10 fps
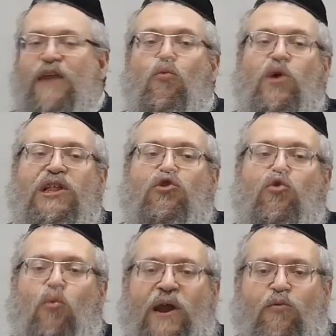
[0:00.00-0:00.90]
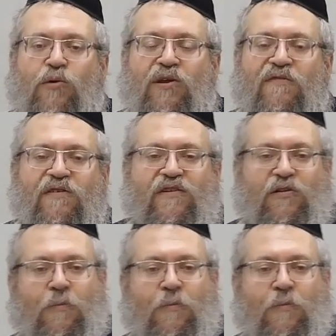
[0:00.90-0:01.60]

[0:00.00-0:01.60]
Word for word: Our souls come into a